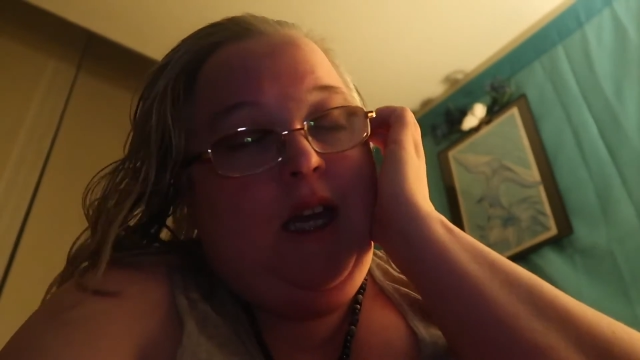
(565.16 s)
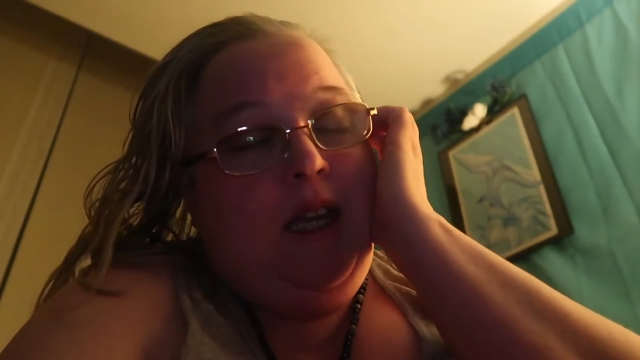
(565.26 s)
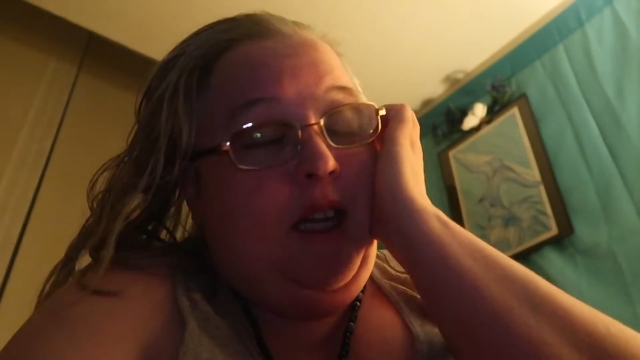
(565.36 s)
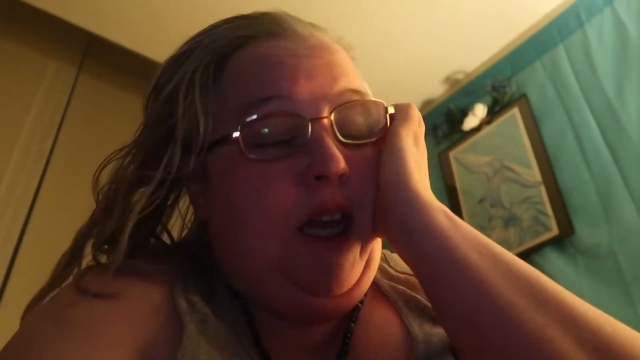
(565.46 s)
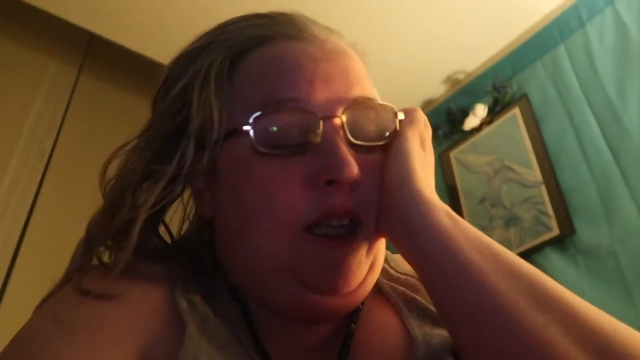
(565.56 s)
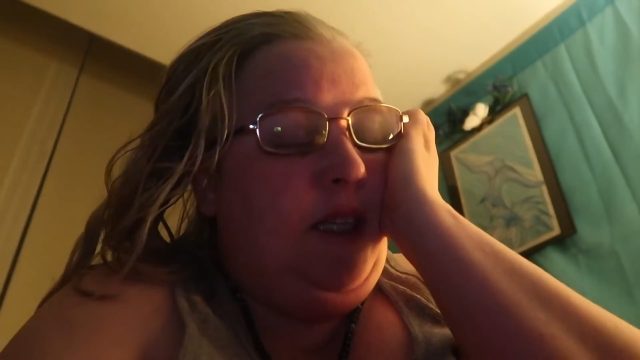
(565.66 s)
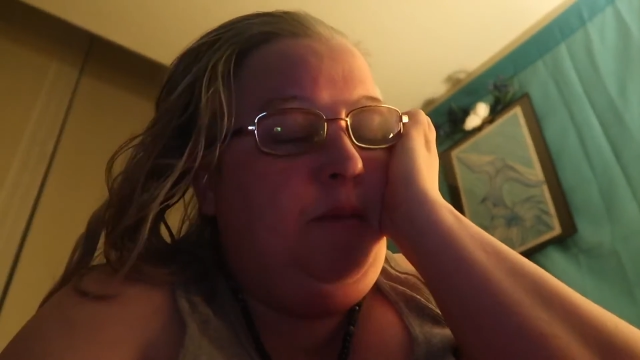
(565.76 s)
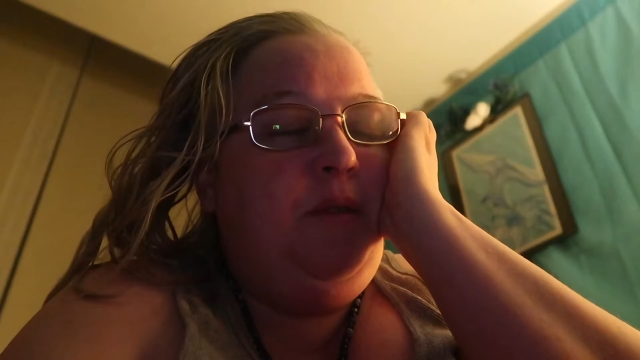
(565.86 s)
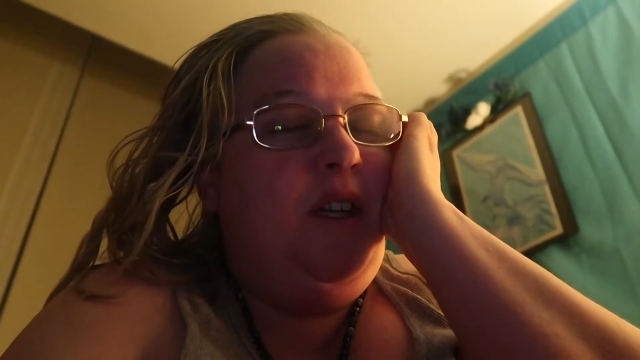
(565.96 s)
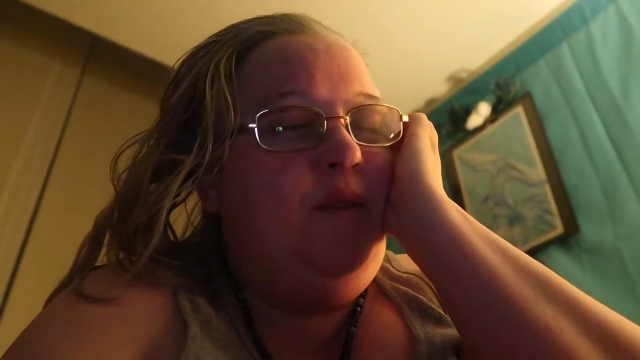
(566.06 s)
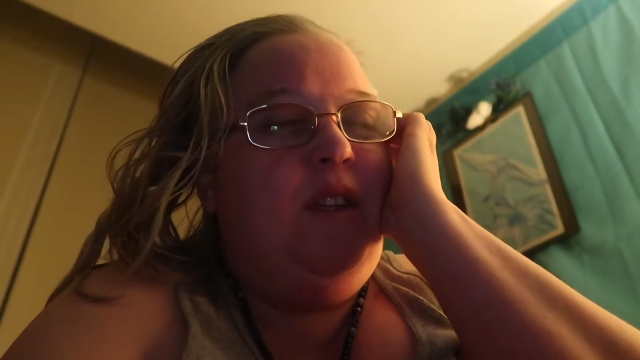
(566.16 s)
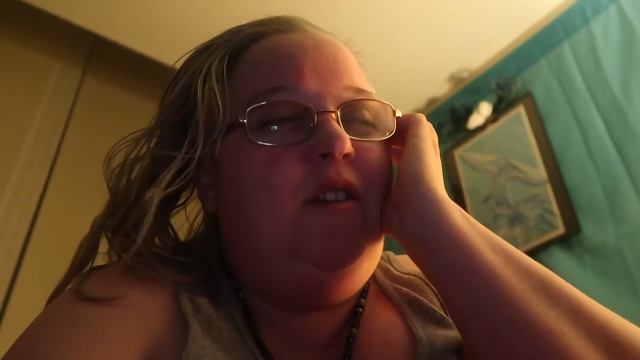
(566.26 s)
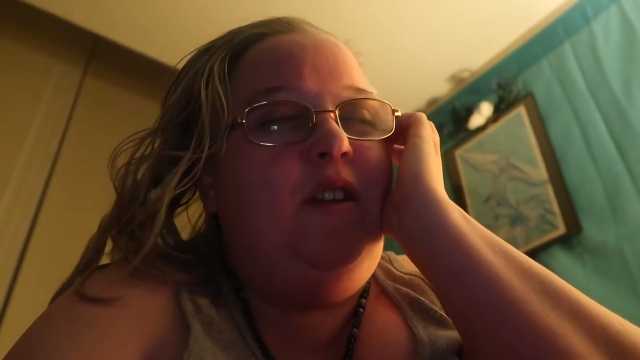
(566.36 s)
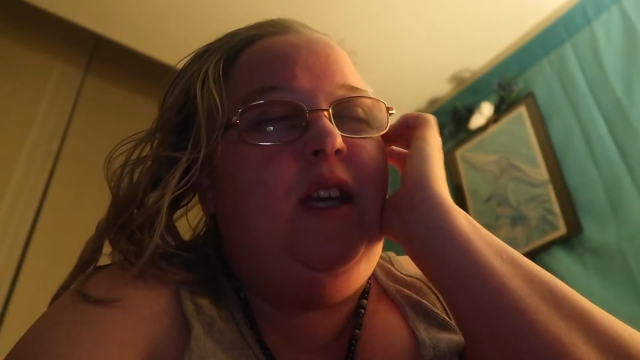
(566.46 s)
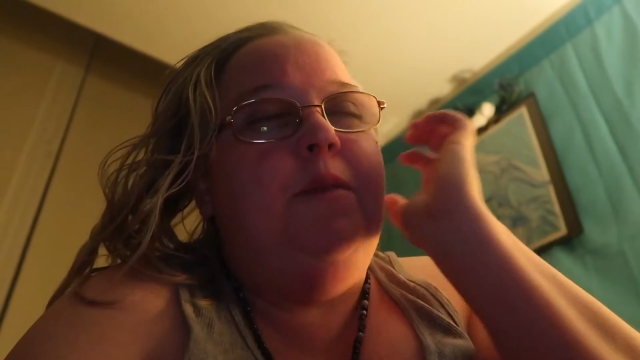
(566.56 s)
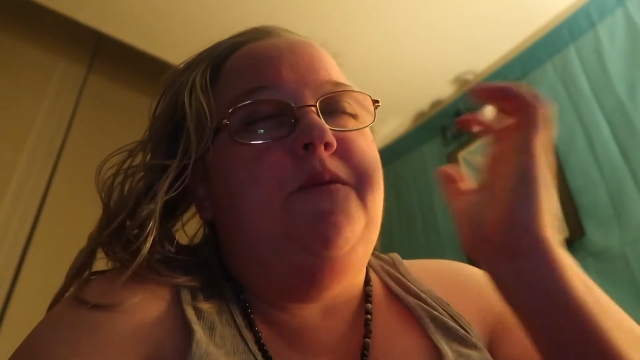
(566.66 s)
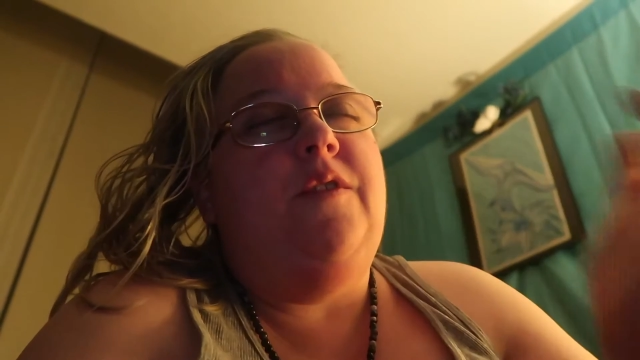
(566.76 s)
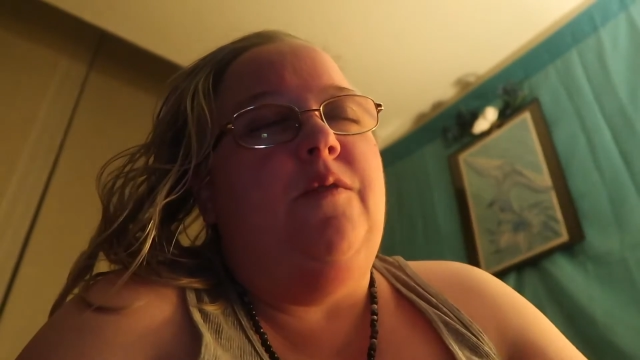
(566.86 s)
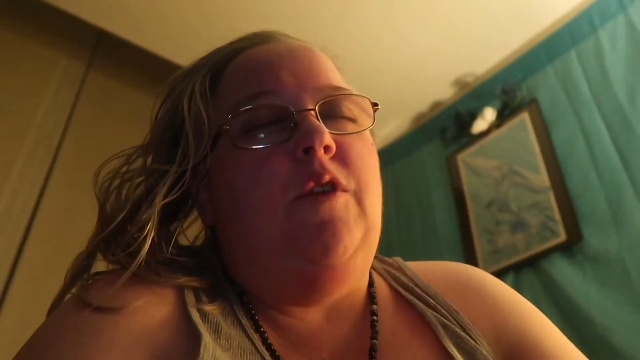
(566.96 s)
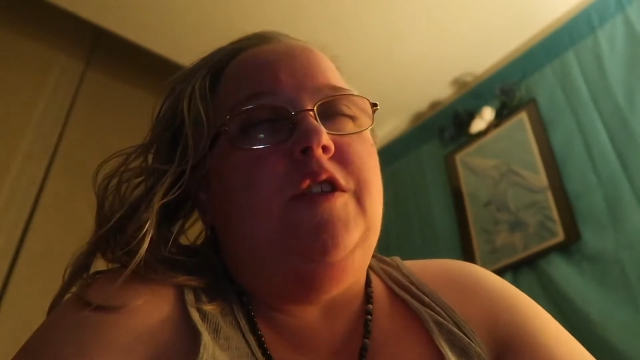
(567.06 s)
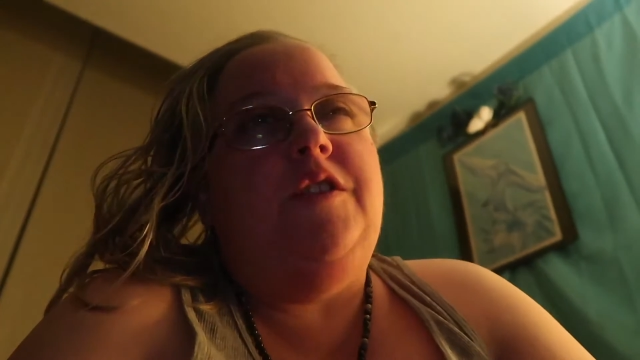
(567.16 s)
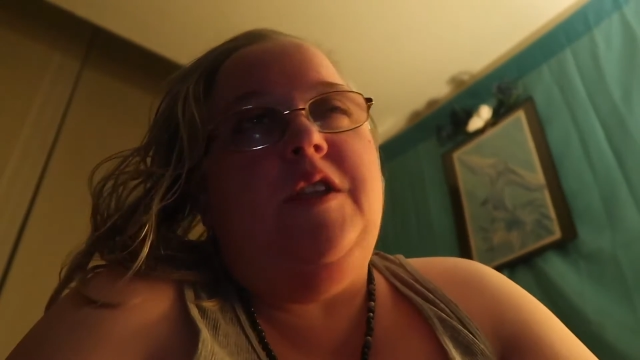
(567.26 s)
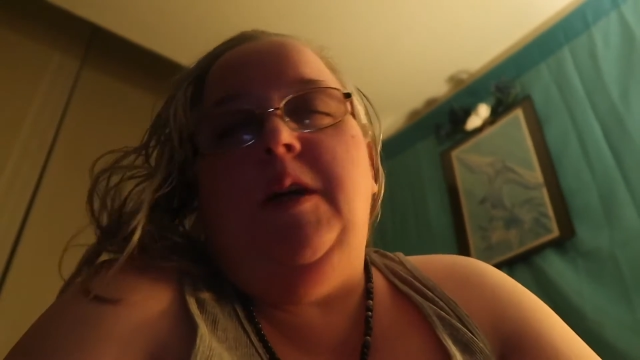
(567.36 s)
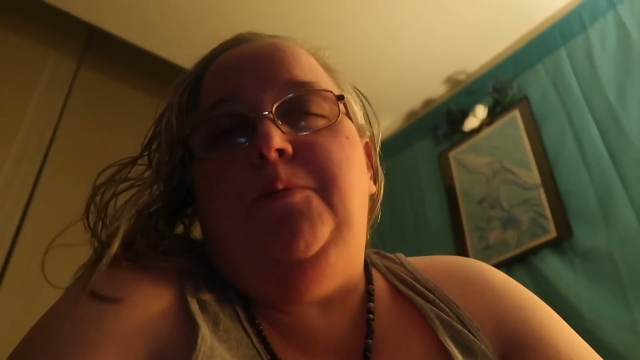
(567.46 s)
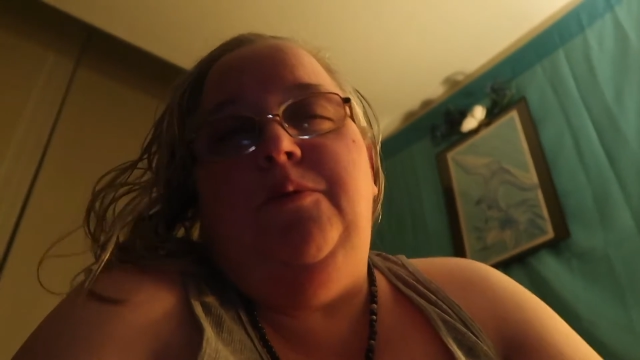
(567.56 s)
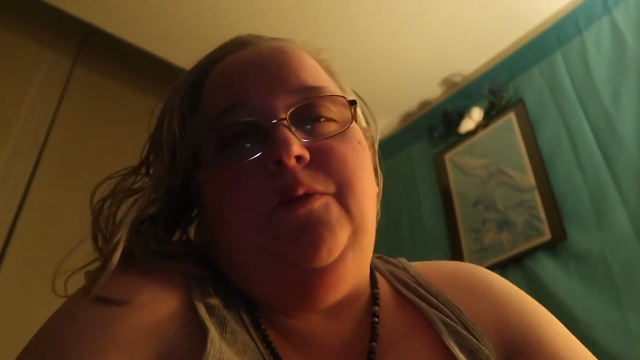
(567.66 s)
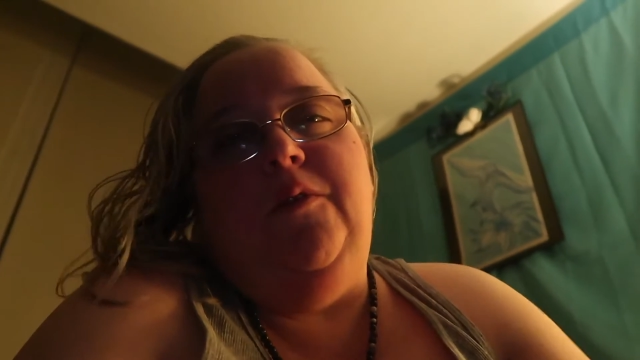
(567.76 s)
that, I just played video games and watched a couple